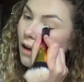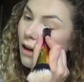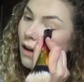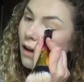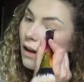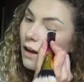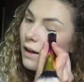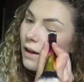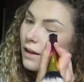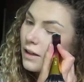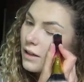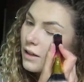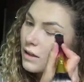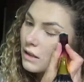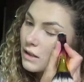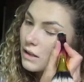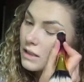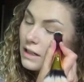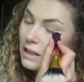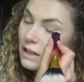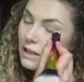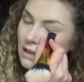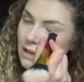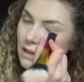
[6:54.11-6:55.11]
I use
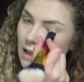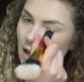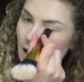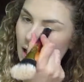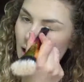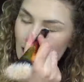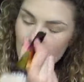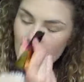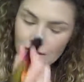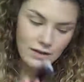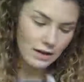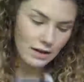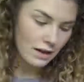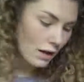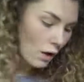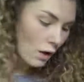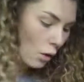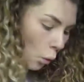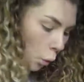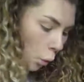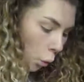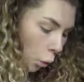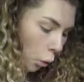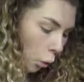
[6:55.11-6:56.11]
it because I have it.
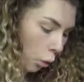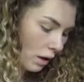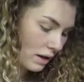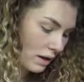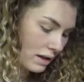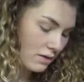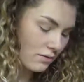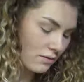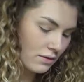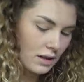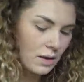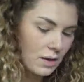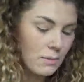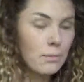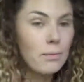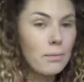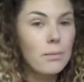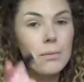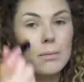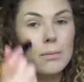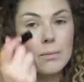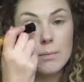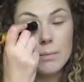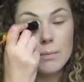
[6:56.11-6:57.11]
I didn't really
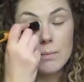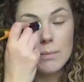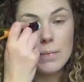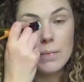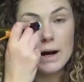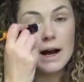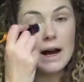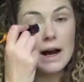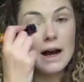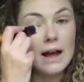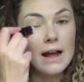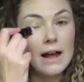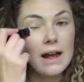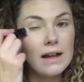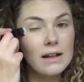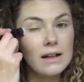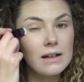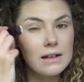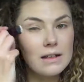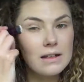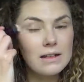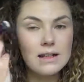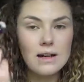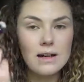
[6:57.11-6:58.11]
buy it
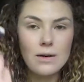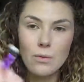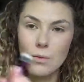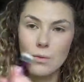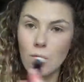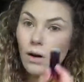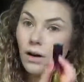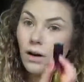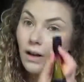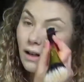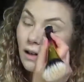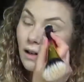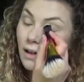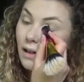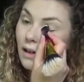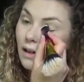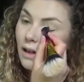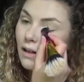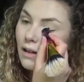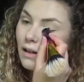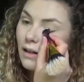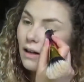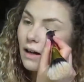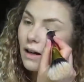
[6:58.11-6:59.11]
because I wanted the
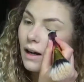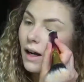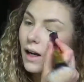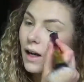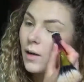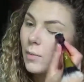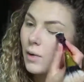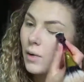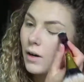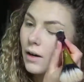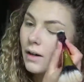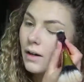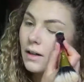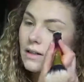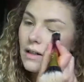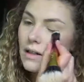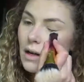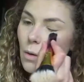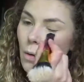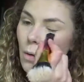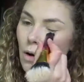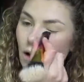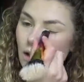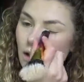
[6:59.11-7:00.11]
under eye. I bought it because I
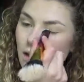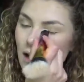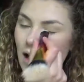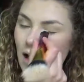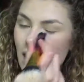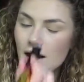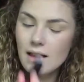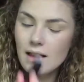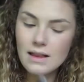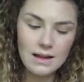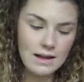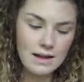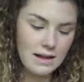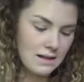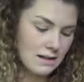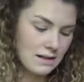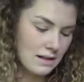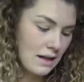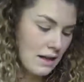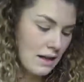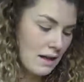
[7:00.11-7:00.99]
wanted the highlight.